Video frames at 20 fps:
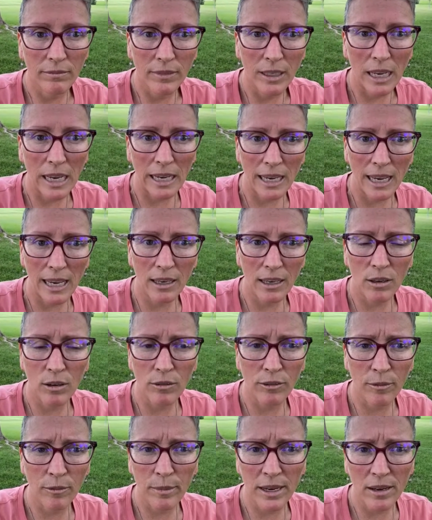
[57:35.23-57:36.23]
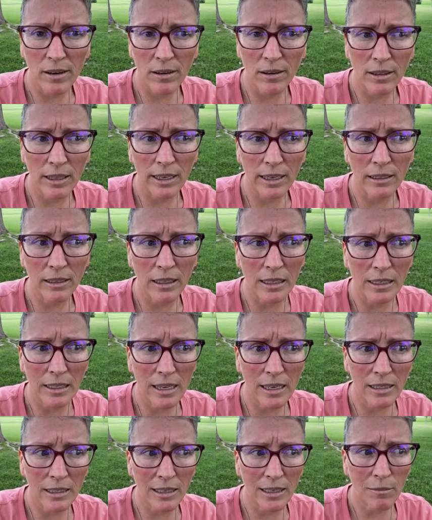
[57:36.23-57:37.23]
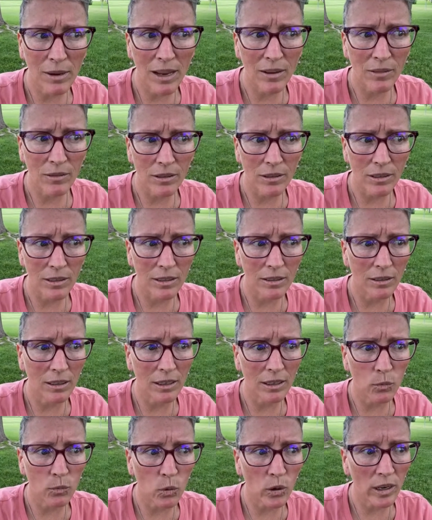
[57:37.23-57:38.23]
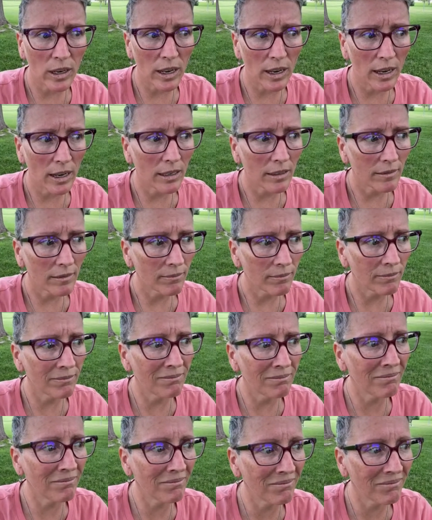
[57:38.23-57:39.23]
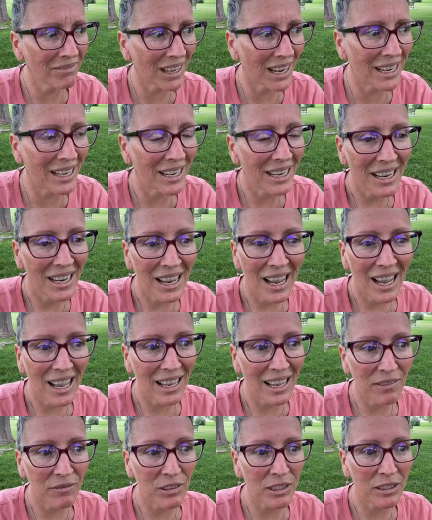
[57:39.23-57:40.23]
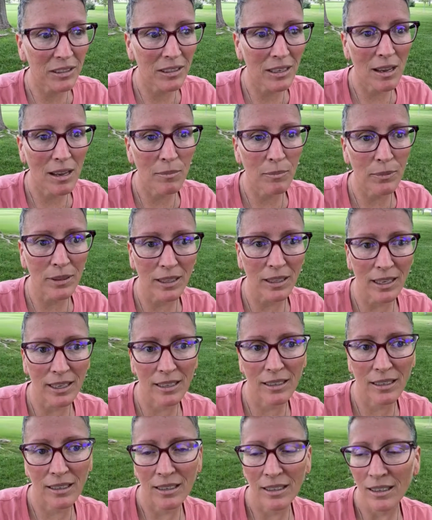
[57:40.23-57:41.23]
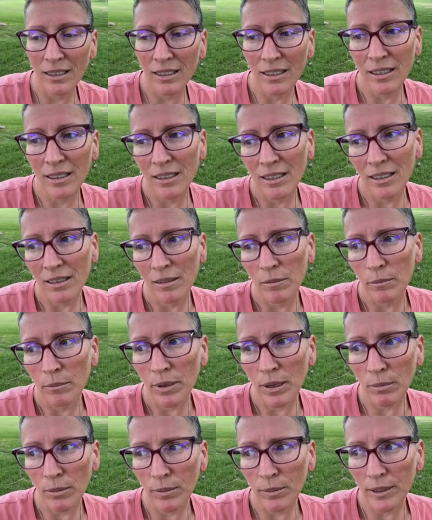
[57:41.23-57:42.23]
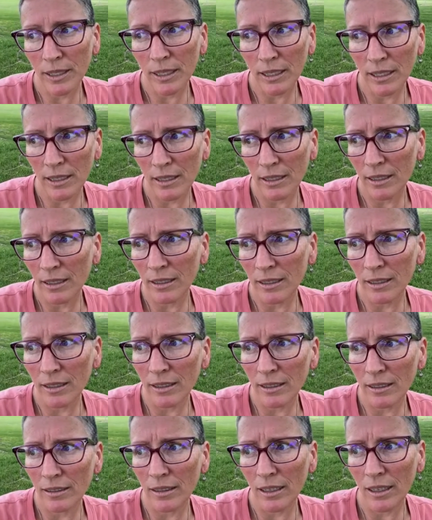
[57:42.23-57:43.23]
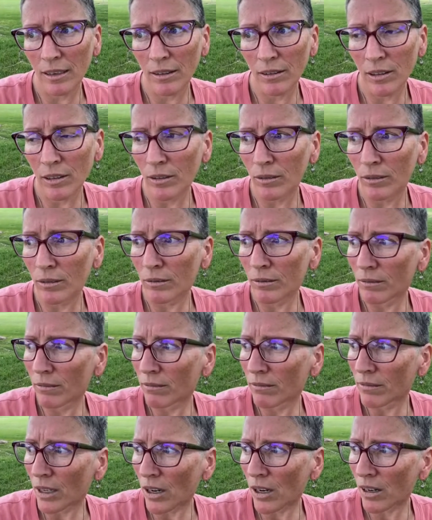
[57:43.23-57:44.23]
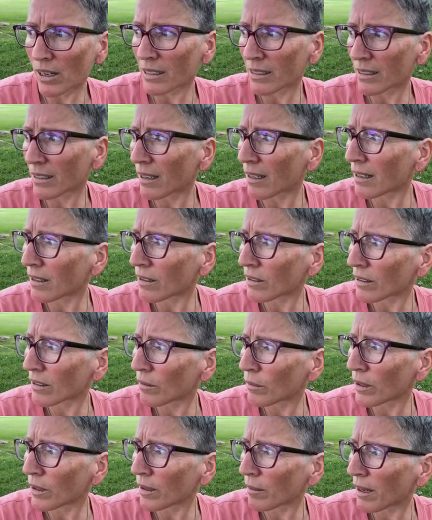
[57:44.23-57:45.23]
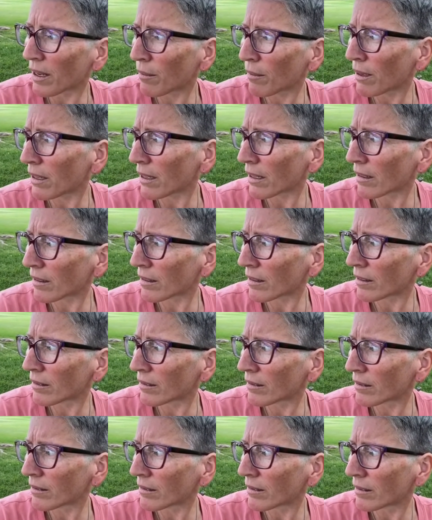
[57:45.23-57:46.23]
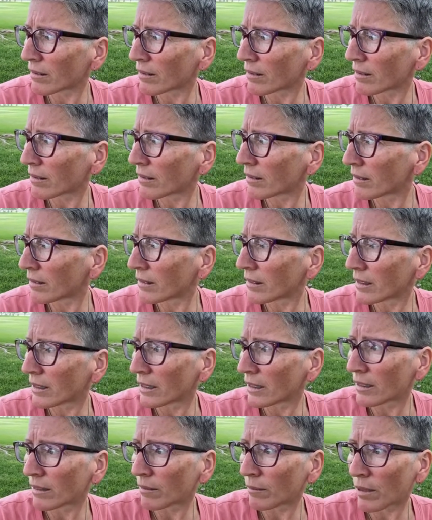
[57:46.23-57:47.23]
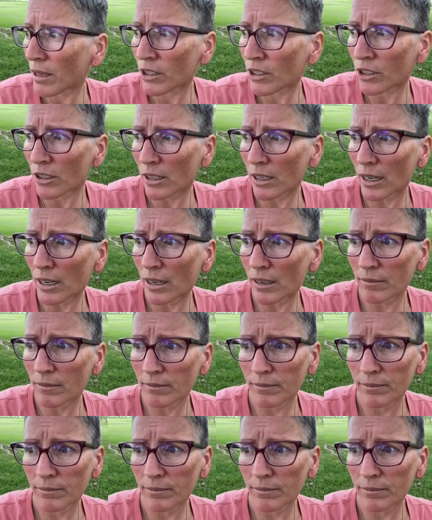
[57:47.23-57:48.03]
I can't go from here to like the Tennessee mountains in like one day. I have to stop in like probably, I don't know, Arkansas or somewhere maybe, I don't know. Not sure yet.